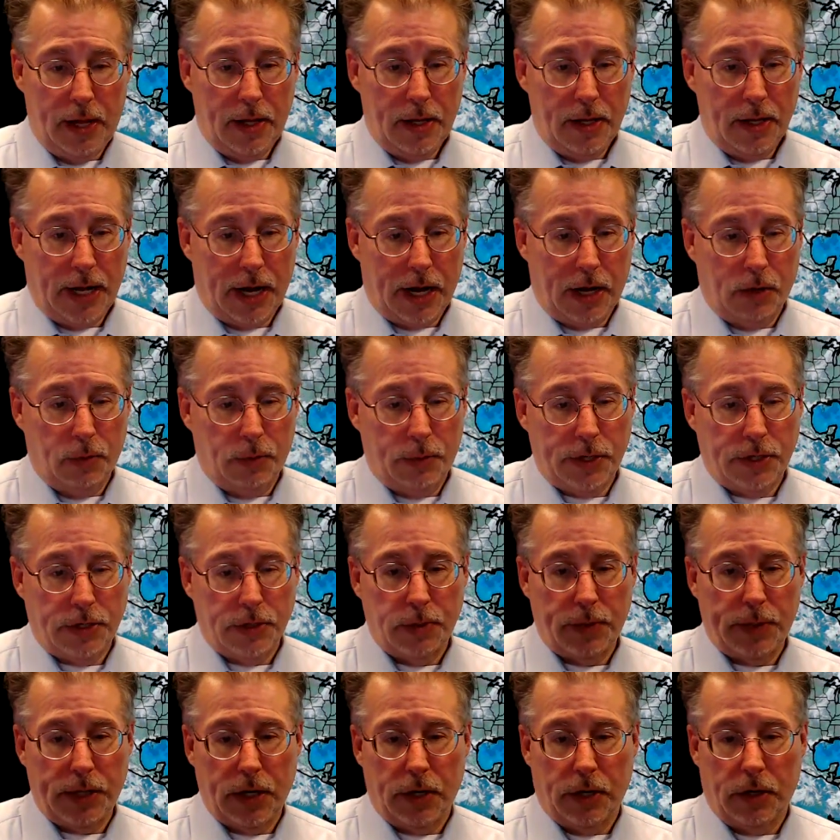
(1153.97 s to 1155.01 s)
How are we
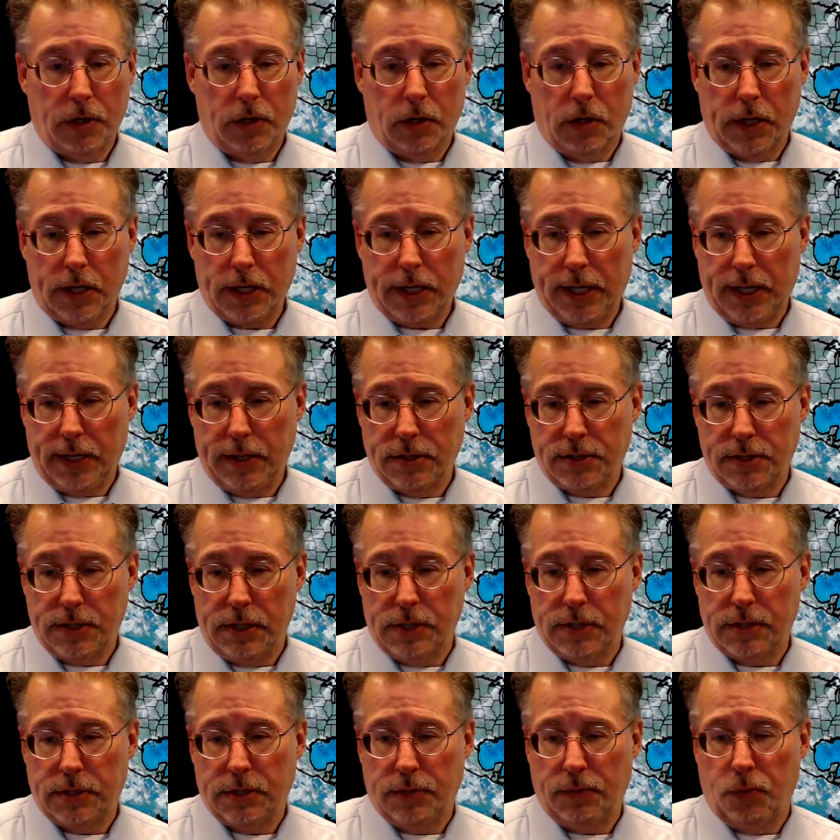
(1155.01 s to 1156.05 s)
doing on hurricane
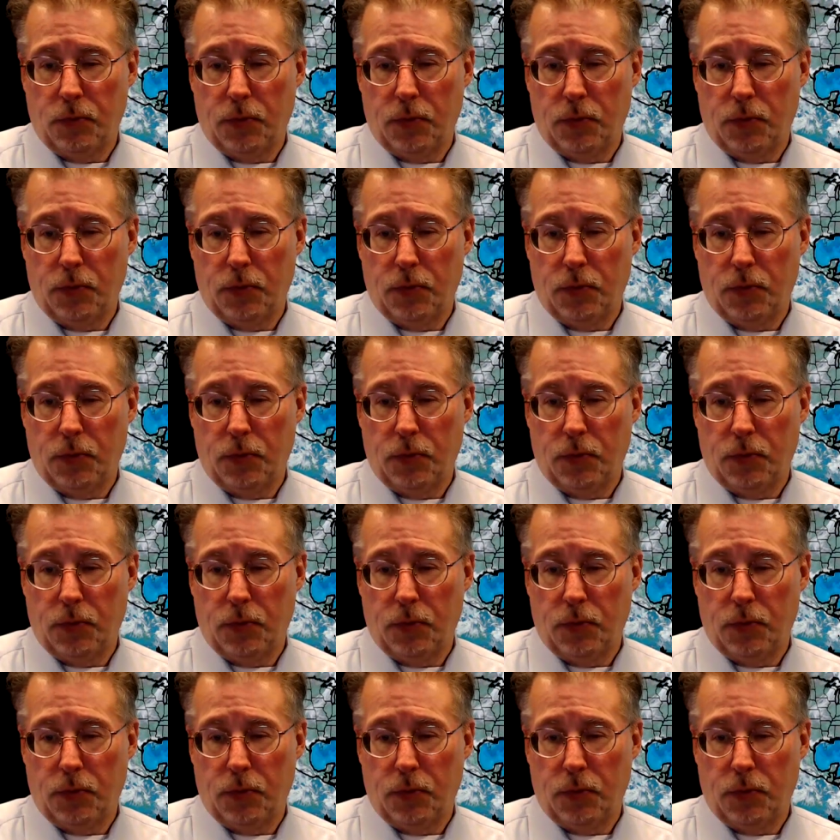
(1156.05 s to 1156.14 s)
season?